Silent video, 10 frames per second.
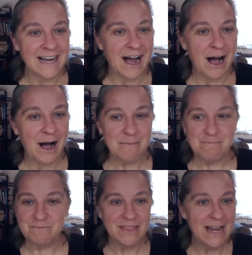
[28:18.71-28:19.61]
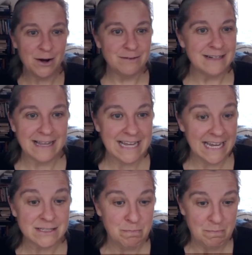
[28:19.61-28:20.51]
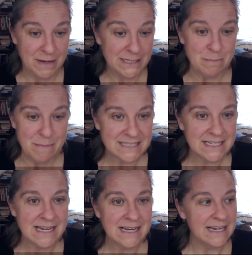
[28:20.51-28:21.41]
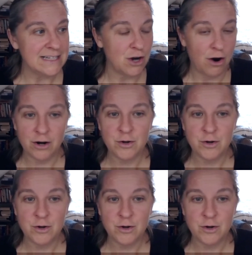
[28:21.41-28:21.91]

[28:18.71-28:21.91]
They don't like it's messy, it's hard to